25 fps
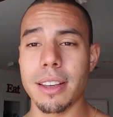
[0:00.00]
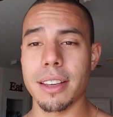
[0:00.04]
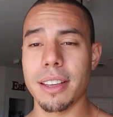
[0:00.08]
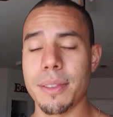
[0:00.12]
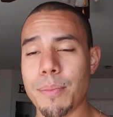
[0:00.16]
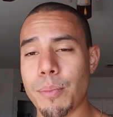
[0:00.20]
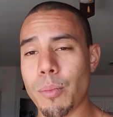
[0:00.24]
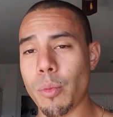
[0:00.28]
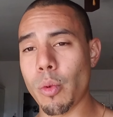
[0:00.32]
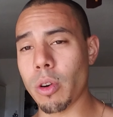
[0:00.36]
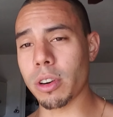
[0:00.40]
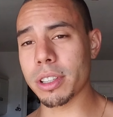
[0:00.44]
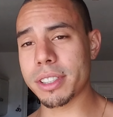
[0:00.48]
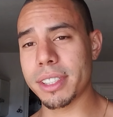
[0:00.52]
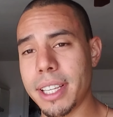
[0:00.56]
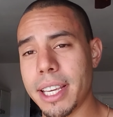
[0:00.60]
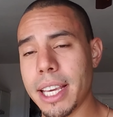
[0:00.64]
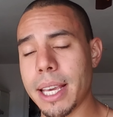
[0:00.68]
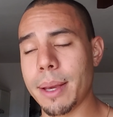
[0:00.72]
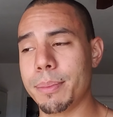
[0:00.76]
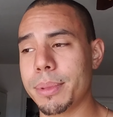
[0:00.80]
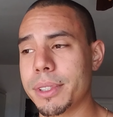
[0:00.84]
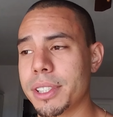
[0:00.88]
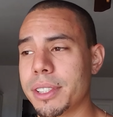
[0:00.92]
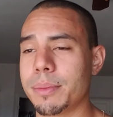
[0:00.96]
More
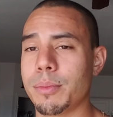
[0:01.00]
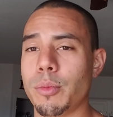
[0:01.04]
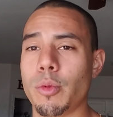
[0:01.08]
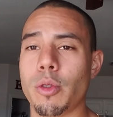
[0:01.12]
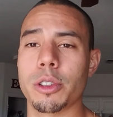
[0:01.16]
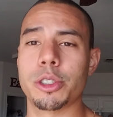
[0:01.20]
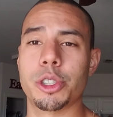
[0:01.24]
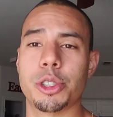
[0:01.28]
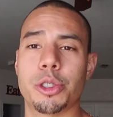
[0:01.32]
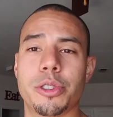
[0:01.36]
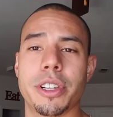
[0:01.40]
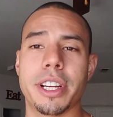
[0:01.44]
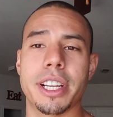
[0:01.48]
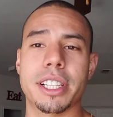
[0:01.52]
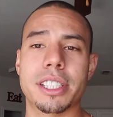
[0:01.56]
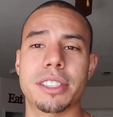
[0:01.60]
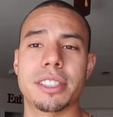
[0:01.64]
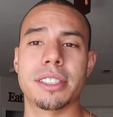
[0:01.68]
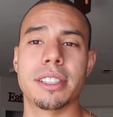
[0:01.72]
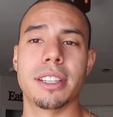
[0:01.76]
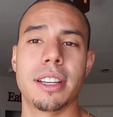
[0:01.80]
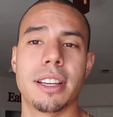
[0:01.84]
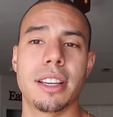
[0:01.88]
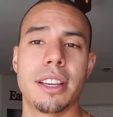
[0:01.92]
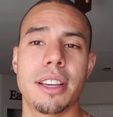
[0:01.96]
tips, more
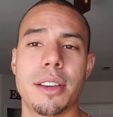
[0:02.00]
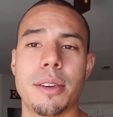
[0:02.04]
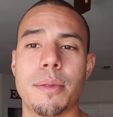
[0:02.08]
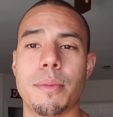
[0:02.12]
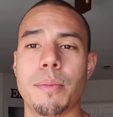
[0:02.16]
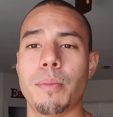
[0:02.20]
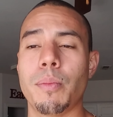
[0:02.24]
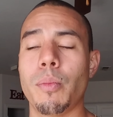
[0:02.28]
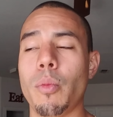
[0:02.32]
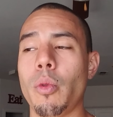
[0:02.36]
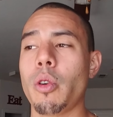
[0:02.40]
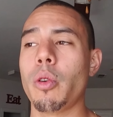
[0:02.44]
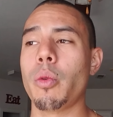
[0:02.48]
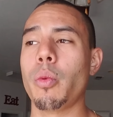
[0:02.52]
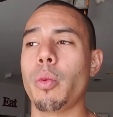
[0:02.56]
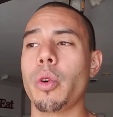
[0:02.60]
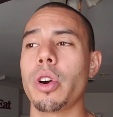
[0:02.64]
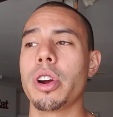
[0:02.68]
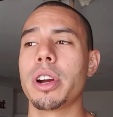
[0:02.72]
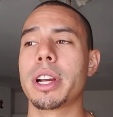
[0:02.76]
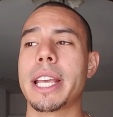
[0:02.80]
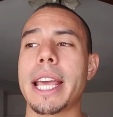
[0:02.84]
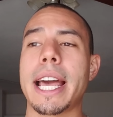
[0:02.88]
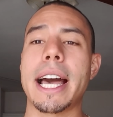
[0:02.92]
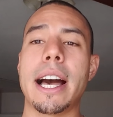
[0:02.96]
tricks, more
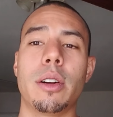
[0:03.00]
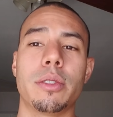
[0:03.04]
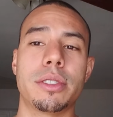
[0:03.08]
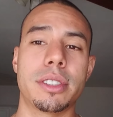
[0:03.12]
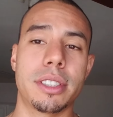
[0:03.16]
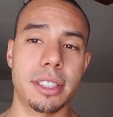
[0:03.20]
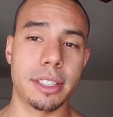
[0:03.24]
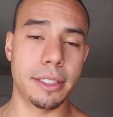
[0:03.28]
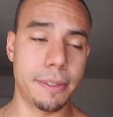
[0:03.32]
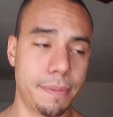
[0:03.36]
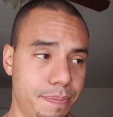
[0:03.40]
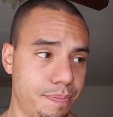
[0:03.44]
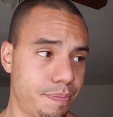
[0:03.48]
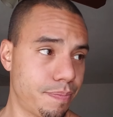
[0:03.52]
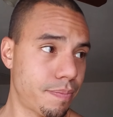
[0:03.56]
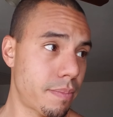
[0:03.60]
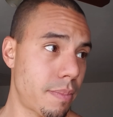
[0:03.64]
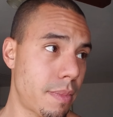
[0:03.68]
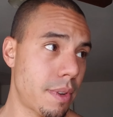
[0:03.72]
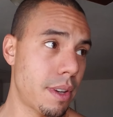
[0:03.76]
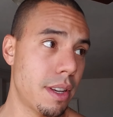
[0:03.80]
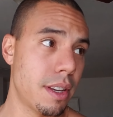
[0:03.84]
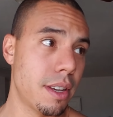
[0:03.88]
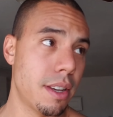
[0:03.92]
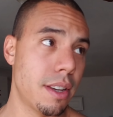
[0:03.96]
workouts.
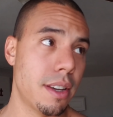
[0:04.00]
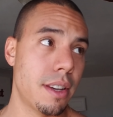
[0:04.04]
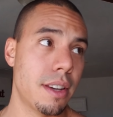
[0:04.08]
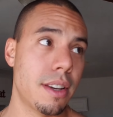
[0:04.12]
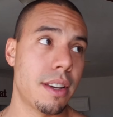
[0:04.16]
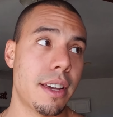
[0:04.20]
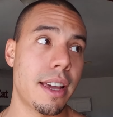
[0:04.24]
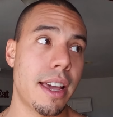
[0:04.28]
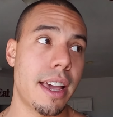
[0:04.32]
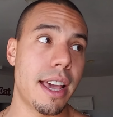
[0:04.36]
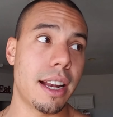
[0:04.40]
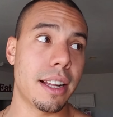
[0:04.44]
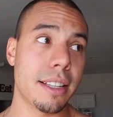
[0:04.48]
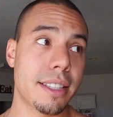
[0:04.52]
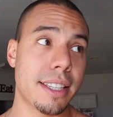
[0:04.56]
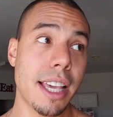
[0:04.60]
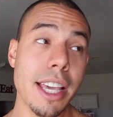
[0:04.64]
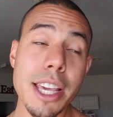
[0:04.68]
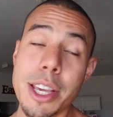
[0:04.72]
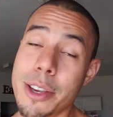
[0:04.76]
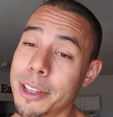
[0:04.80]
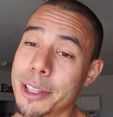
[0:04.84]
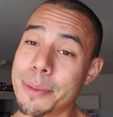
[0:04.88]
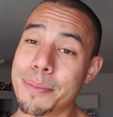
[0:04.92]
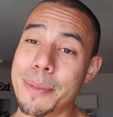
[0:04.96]
And I'll tell
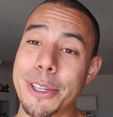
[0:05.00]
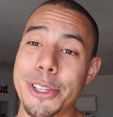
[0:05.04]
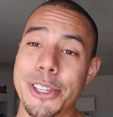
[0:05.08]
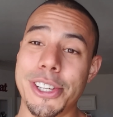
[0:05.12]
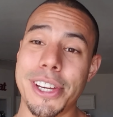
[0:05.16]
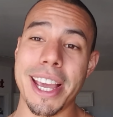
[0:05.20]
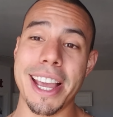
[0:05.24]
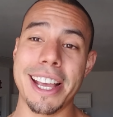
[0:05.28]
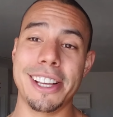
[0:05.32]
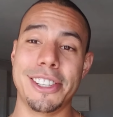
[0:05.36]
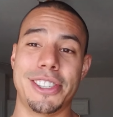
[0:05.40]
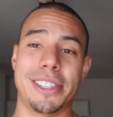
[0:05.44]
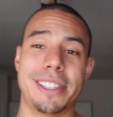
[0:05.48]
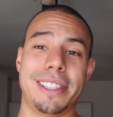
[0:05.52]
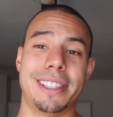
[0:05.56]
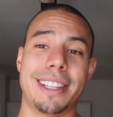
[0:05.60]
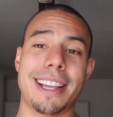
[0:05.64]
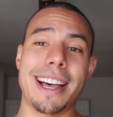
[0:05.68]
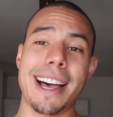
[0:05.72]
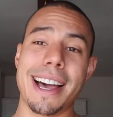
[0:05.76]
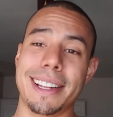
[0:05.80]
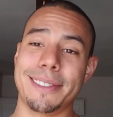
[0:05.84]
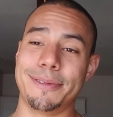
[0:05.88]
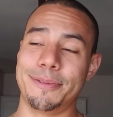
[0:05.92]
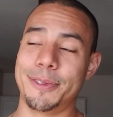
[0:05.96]
you, it's been changing a
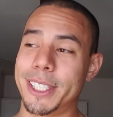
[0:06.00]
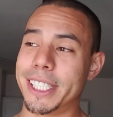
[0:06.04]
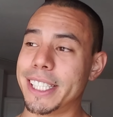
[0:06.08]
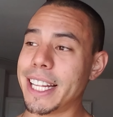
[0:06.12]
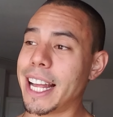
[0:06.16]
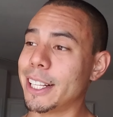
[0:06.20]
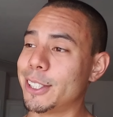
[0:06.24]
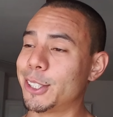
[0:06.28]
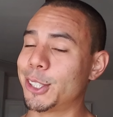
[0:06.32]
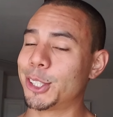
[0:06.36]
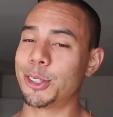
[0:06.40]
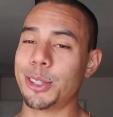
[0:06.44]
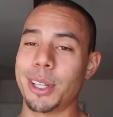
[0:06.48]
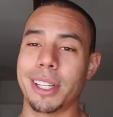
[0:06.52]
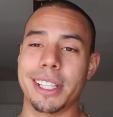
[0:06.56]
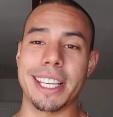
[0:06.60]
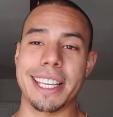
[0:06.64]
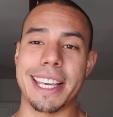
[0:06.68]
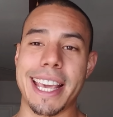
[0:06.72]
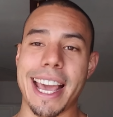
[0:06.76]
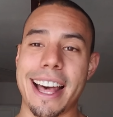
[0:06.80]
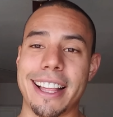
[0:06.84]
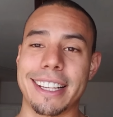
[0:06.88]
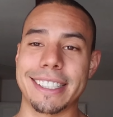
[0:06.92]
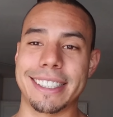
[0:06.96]
lot. It's not strictly
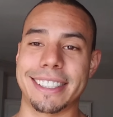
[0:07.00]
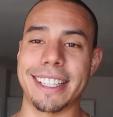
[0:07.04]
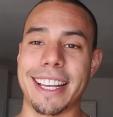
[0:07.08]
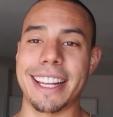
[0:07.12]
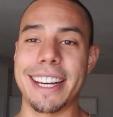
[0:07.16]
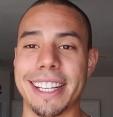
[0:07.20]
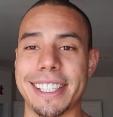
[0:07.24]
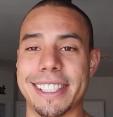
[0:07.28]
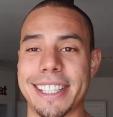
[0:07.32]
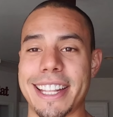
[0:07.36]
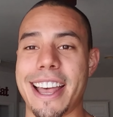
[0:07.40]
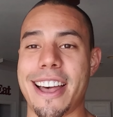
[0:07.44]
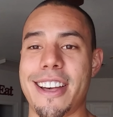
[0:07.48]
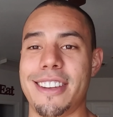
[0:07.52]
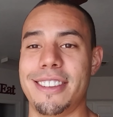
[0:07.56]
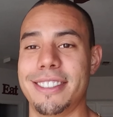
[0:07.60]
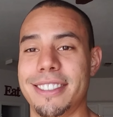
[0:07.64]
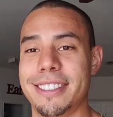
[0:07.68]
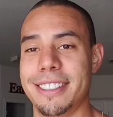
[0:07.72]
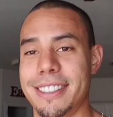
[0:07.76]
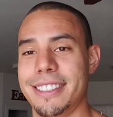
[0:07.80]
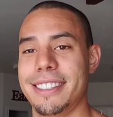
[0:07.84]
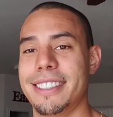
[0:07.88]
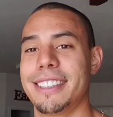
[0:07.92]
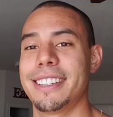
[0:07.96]
calisthenics now.
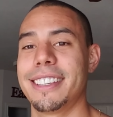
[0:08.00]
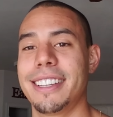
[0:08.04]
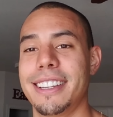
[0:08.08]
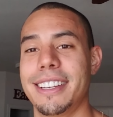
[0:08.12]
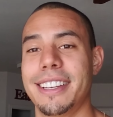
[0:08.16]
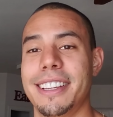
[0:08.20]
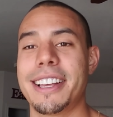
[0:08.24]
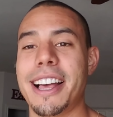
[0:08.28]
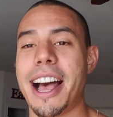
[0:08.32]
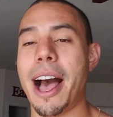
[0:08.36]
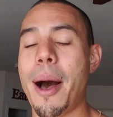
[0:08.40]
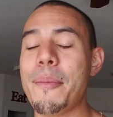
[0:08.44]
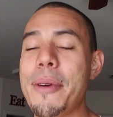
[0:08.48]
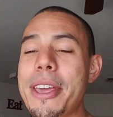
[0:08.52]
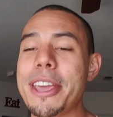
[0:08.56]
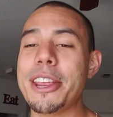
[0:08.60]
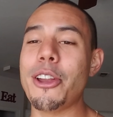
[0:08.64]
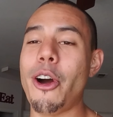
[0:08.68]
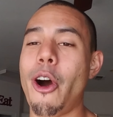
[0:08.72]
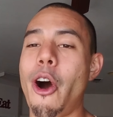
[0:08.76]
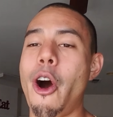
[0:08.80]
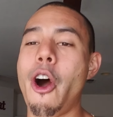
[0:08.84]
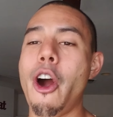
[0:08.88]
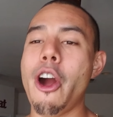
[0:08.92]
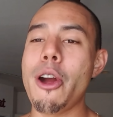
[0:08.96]
I'm hitting
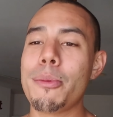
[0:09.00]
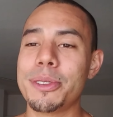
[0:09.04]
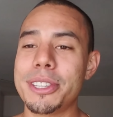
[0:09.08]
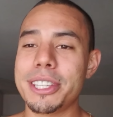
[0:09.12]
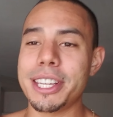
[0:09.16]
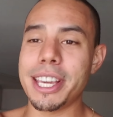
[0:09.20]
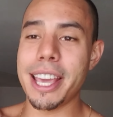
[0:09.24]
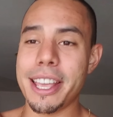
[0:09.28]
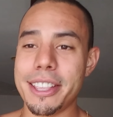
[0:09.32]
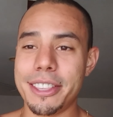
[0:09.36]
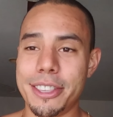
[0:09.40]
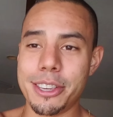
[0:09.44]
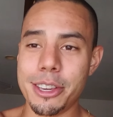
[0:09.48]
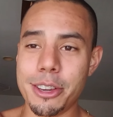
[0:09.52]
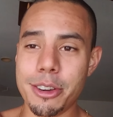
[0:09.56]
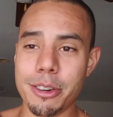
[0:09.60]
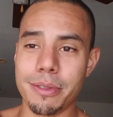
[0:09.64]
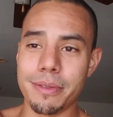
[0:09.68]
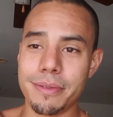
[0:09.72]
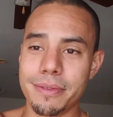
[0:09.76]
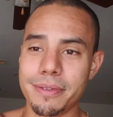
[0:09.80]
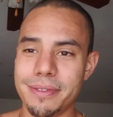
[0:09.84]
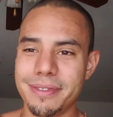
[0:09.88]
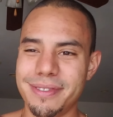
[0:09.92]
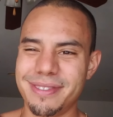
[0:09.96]
arms again too.
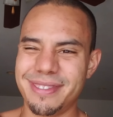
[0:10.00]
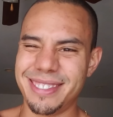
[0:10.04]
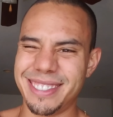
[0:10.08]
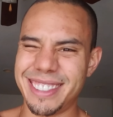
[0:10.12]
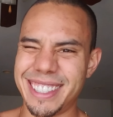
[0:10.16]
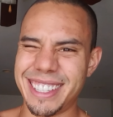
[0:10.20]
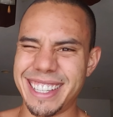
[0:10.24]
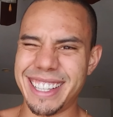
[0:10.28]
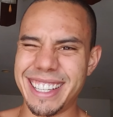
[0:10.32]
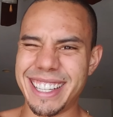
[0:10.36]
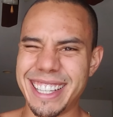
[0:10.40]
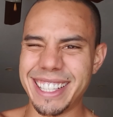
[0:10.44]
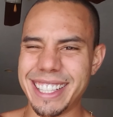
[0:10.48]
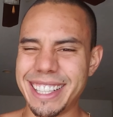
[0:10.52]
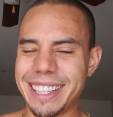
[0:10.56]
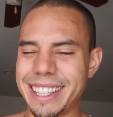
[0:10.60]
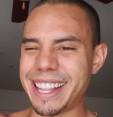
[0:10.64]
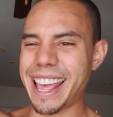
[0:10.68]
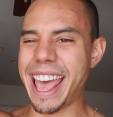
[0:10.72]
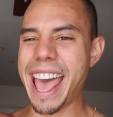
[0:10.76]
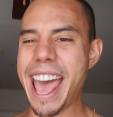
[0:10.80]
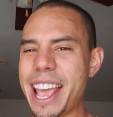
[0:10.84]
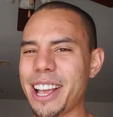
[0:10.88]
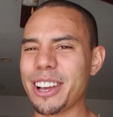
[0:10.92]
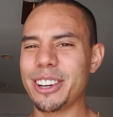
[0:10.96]
The
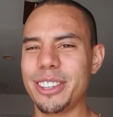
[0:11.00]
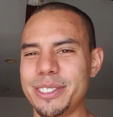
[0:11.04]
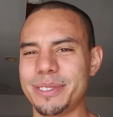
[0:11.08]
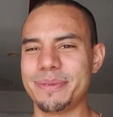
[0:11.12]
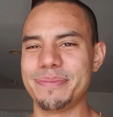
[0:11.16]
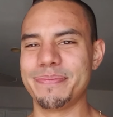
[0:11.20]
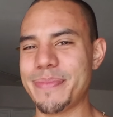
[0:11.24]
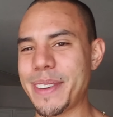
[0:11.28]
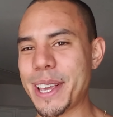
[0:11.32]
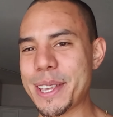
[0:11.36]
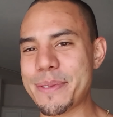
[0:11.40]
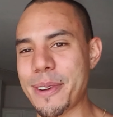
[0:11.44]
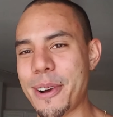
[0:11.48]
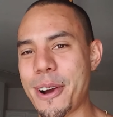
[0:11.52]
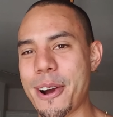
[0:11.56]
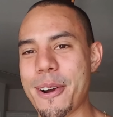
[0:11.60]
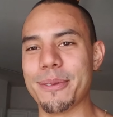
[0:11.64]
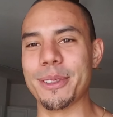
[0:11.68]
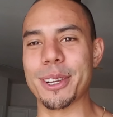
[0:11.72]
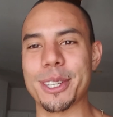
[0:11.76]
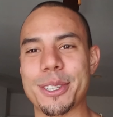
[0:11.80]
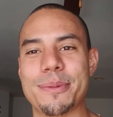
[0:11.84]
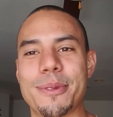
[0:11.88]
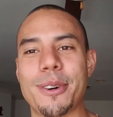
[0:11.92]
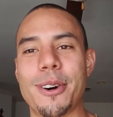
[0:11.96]
angle makes my arm
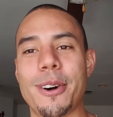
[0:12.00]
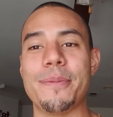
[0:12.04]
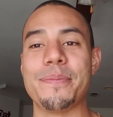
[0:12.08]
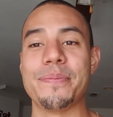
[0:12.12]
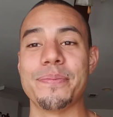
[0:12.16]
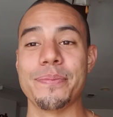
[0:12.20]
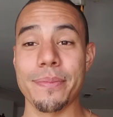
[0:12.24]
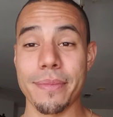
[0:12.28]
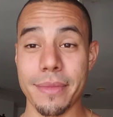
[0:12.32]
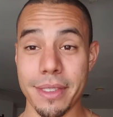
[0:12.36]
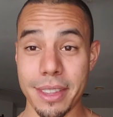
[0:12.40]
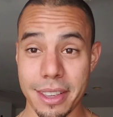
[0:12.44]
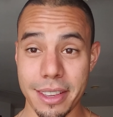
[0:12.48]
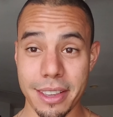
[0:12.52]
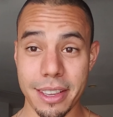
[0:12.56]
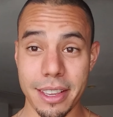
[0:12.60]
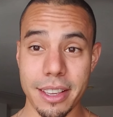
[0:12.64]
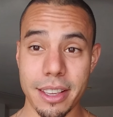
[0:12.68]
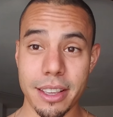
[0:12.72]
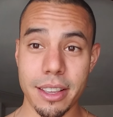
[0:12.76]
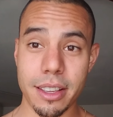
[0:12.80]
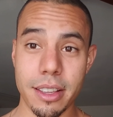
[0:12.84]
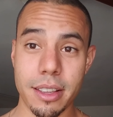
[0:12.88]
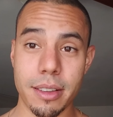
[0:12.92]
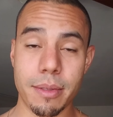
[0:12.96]
look small.
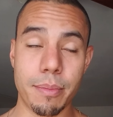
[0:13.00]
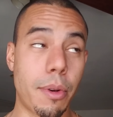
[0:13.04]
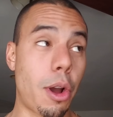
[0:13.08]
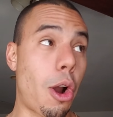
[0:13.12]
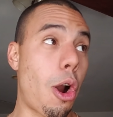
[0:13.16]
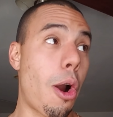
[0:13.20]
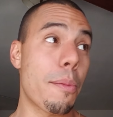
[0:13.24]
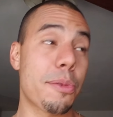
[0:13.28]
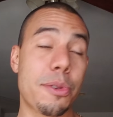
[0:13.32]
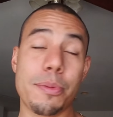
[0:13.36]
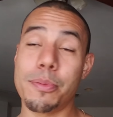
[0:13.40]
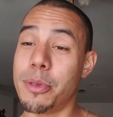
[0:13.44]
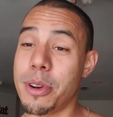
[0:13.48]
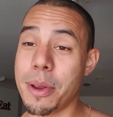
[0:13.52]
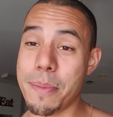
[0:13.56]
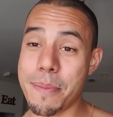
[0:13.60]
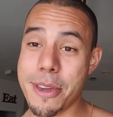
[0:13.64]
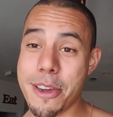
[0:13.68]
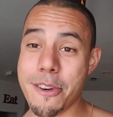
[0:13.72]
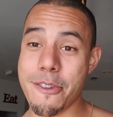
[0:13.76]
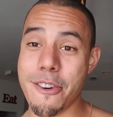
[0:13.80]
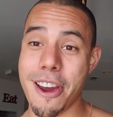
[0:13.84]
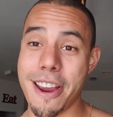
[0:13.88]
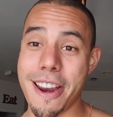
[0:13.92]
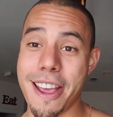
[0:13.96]
My arms are pretty
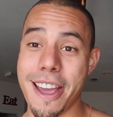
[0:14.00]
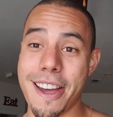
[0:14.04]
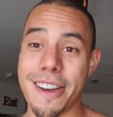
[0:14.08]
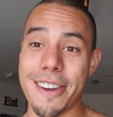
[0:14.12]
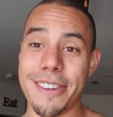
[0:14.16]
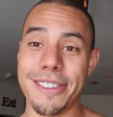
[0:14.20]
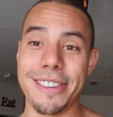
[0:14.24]
big right now.